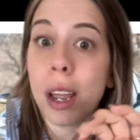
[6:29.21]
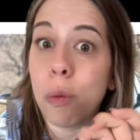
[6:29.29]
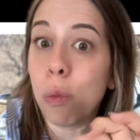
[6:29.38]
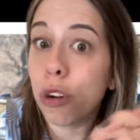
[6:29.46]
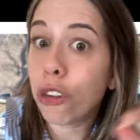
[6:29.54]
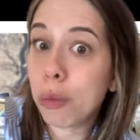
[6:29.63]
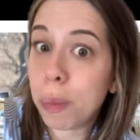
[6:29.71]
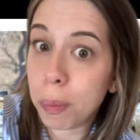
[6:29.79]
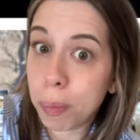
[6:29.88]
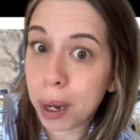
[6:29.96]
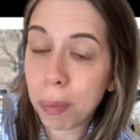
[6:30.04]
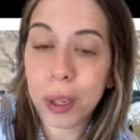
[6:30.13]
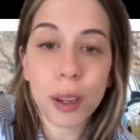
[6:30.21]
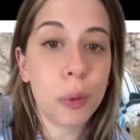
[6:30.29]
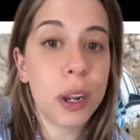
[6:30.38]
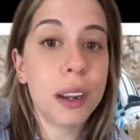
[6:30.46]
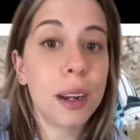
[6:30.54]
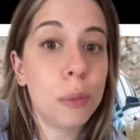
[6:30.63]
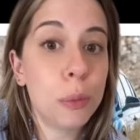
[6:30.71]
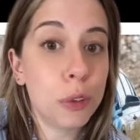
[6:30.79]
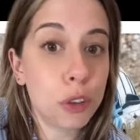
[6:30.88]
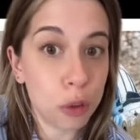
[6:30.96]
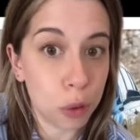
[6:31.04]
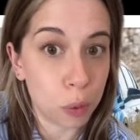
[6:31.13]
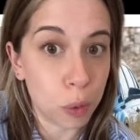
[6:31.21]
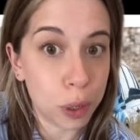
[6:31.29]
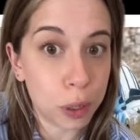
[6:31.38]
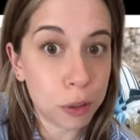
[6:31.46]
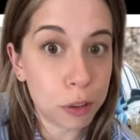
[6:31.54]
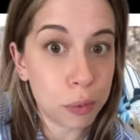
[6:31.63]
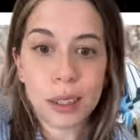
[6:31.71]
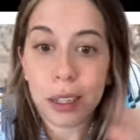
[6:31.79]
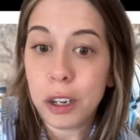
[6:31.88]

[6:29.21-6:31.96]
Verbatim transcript: and what should be public when it comes to the royals.